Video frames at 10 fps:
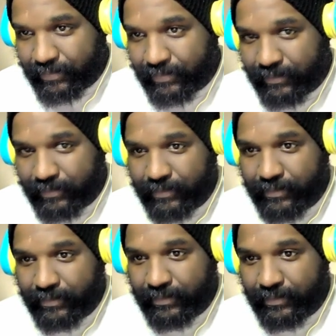
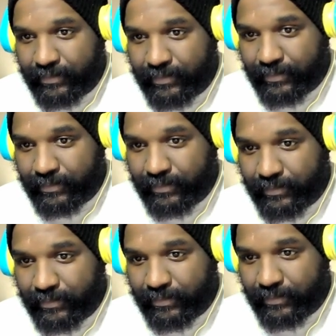
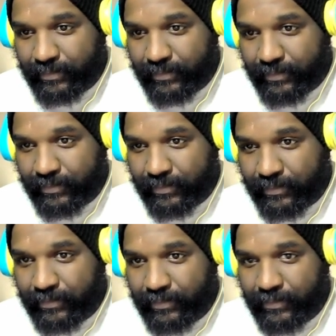
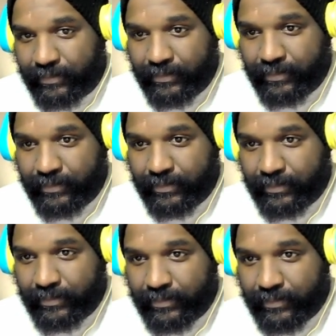
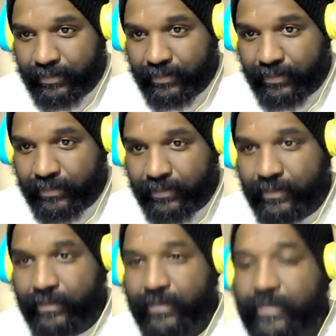
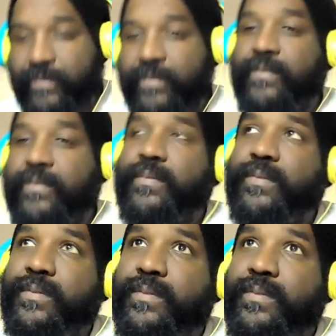
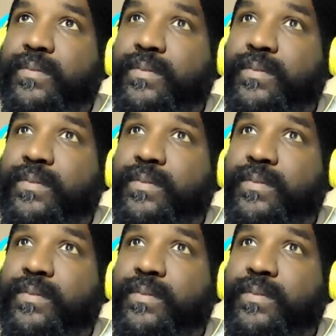[no speech]